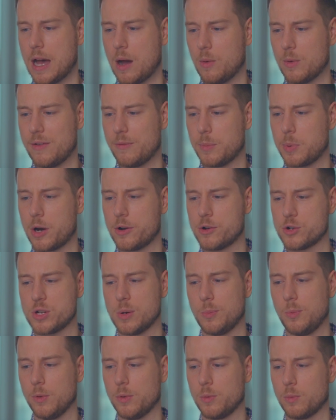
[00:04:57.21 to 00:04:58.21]
we have a
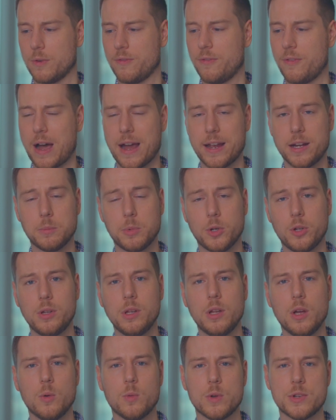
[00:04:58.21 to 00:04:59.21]
partnership with
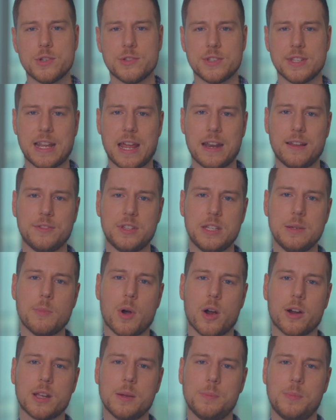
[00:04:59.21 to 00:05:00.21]
Refinable, which is an NFT
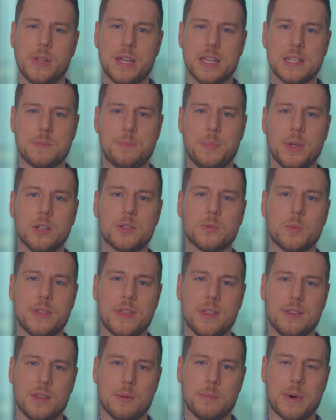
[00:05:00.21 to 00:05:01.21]
marketplace built
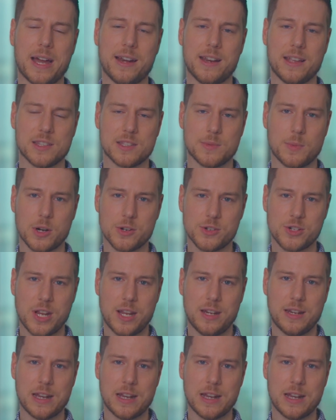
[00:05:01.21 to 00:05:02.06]
within the Binance Smart Chain